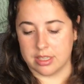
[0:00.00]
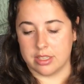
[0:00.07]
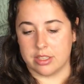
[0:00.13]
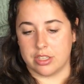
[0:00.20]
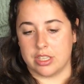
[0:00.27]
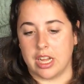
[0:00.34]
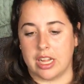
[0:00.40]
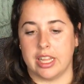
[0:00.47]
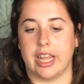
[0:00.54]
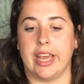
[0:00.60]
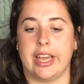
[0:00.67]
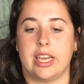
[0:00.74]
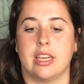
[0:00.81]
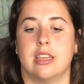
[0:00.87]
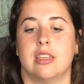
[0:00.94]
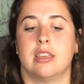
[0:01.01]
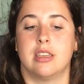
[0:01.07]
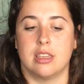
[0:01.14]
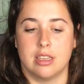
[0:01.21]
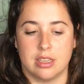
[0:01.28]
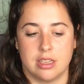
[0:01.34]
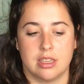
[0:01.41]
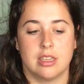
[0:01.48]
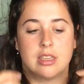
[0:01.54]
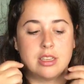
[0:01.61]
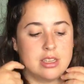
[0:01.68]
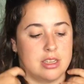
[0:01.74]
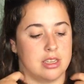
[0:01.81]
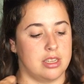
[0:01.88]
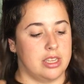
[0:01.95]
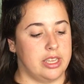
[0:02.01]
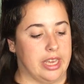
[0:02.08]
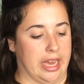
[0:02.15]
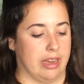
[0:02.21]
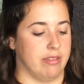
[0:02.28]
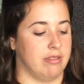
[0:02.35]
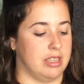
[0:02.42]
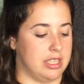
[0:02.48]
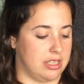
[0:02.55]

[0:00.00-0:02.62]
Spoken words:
It's not like, yeah,